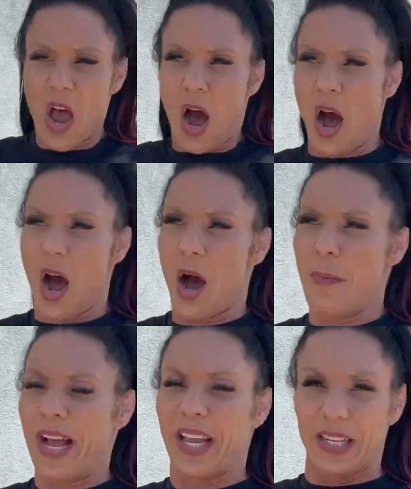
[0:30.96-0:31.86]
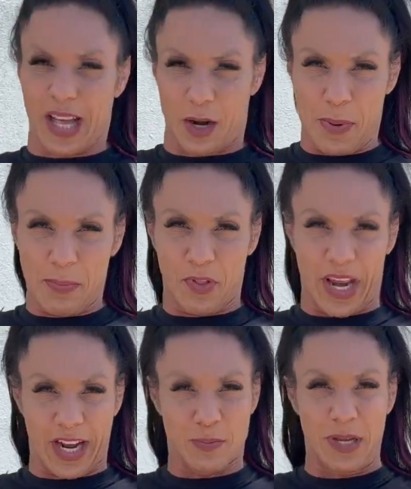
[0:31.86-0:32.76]
Um, I get a lot of people that
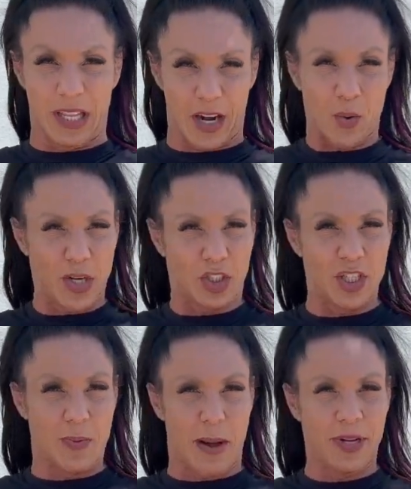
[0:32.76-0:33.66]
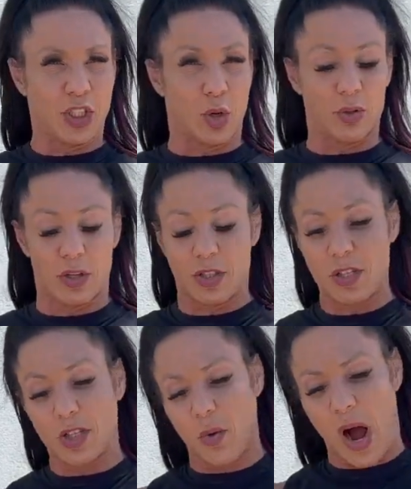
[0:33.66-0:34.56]
ask me a lot of questions about my shoulders,
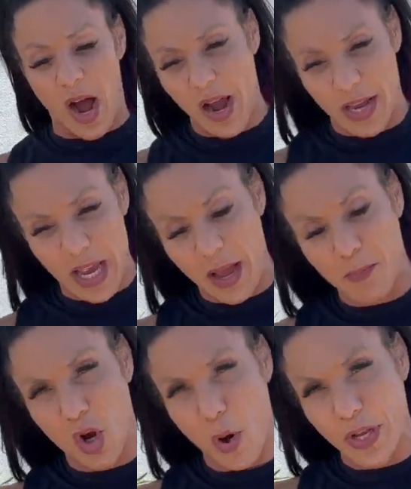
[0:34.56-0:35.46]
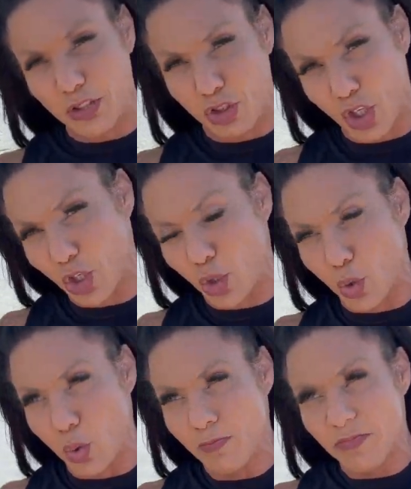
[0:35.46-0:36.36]
so I am going
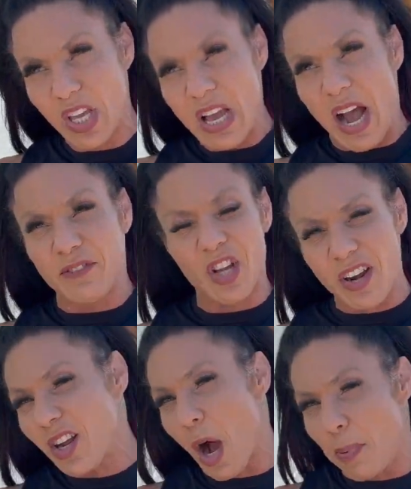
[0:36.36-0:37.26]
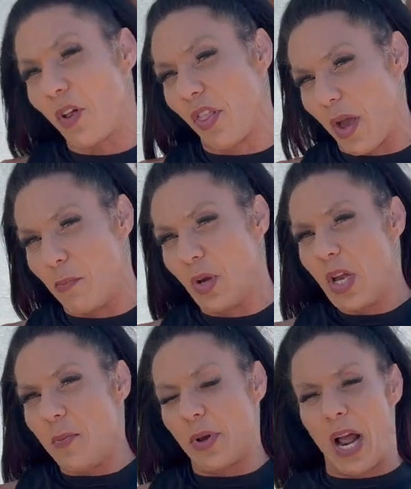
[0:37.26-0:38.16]
to, I've done a couple of them,
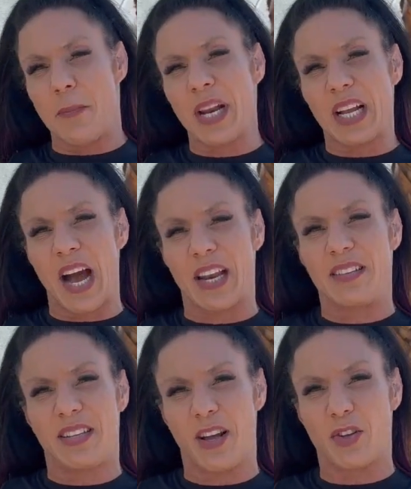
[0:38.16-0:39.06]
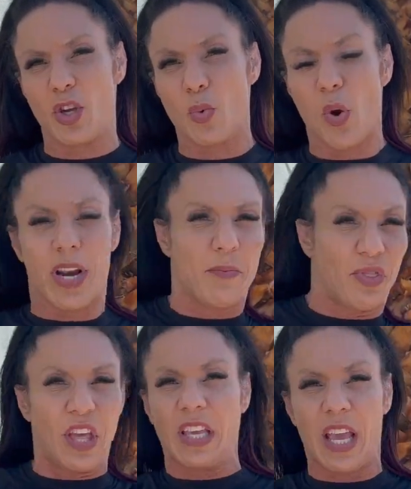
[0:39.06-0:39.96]
but I'm gonna kind of tell you what I'm
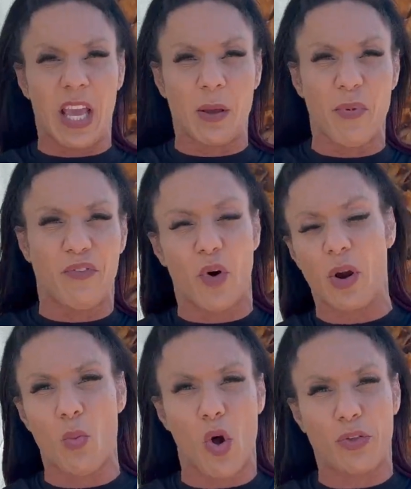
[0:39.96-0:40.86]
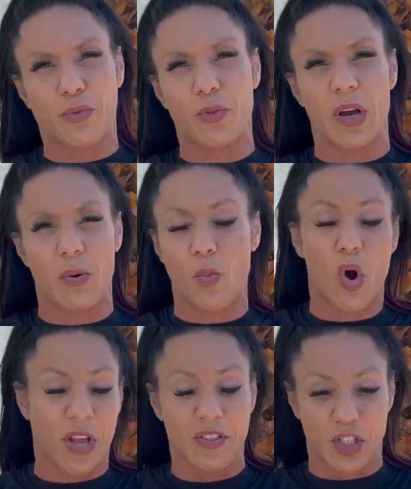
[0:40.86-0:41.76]
thinking before I walk through the
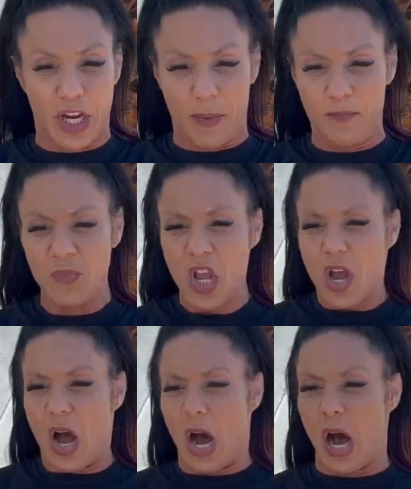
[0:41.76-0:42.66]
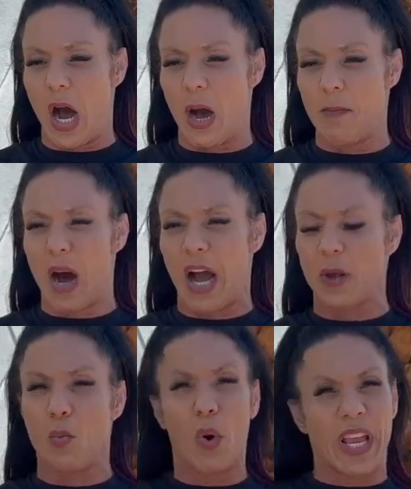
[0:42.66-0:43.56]
walk in the gym. Um,
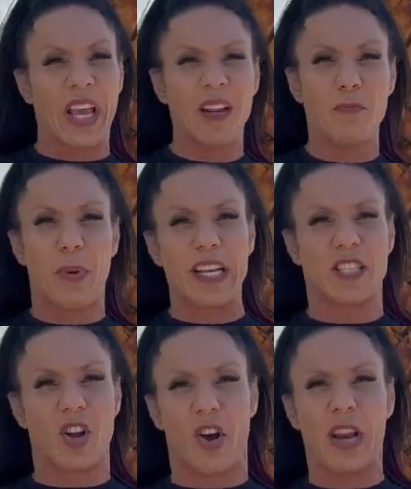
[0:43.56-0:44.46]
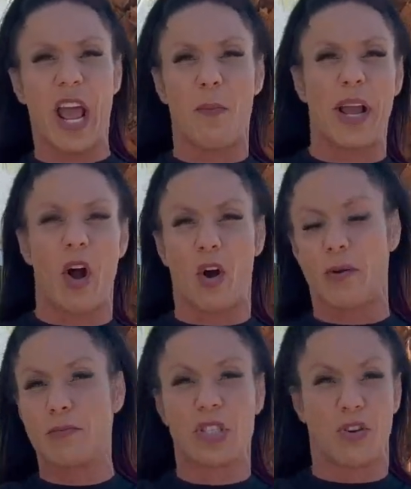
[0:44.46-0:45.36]
I wing it based on how my
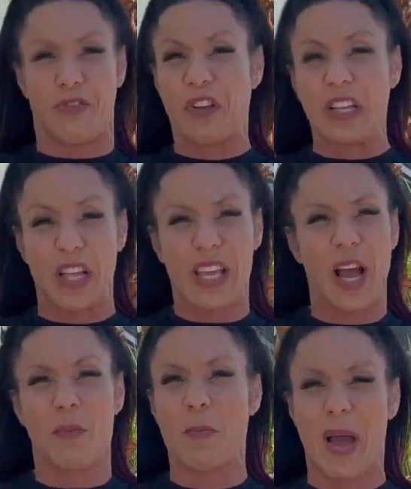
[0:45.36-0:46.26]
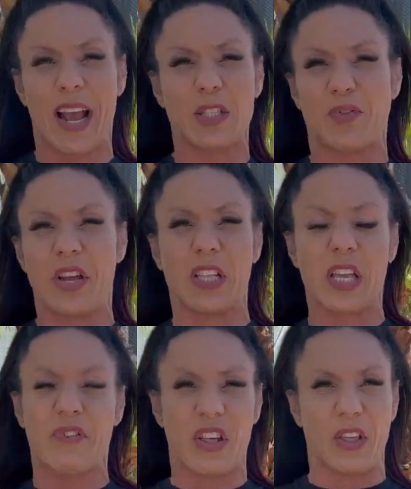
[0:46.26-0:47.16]
arms are feeling, how my back is
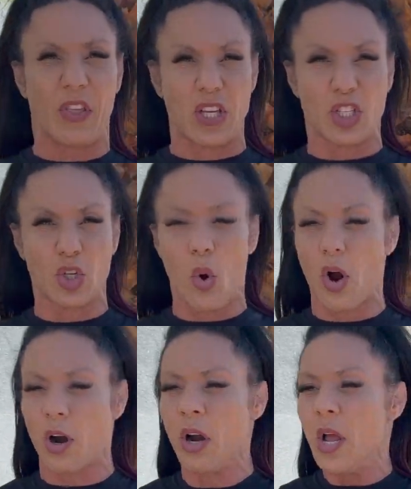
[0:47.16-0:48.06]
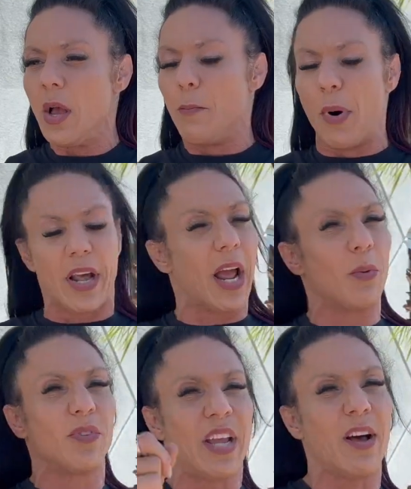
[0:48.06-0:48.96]
feeling, if anything's sore. But I
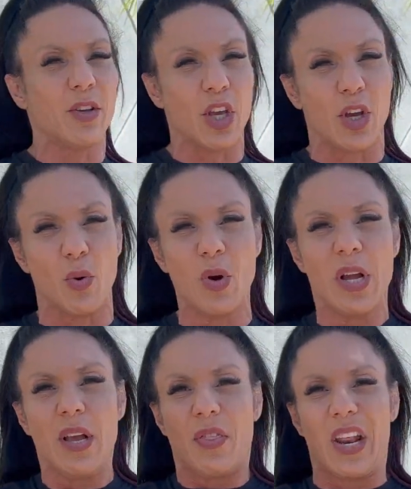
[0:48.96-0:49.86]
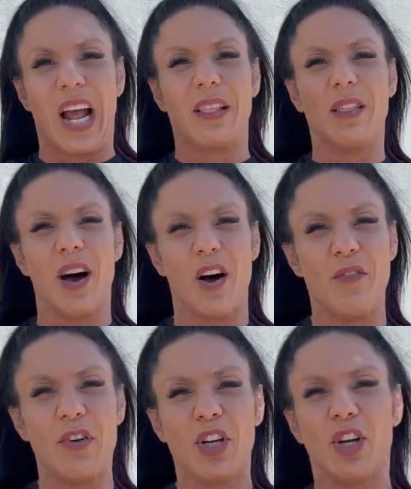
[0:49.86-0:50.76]
will tell you that I
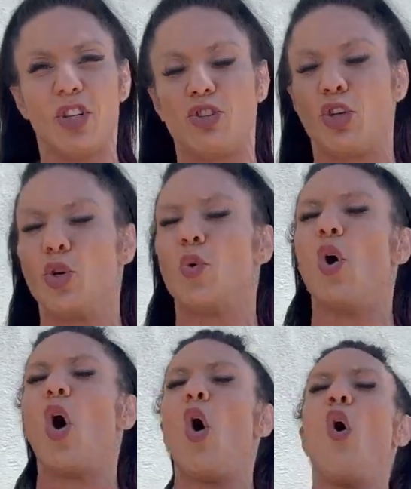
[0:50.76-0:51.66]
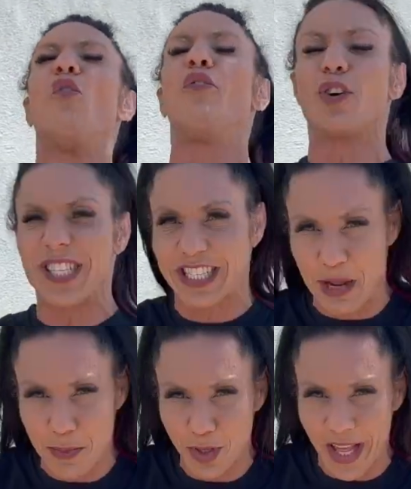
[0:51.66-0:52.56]
love to
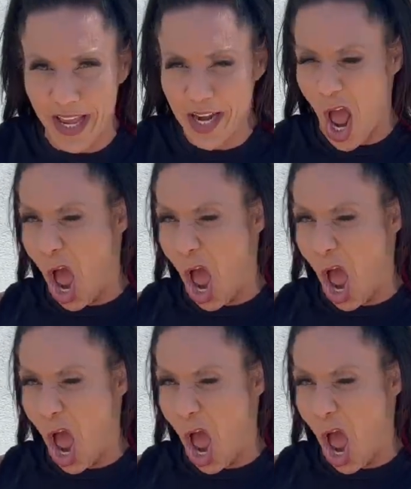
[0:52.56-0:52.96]
overstimulate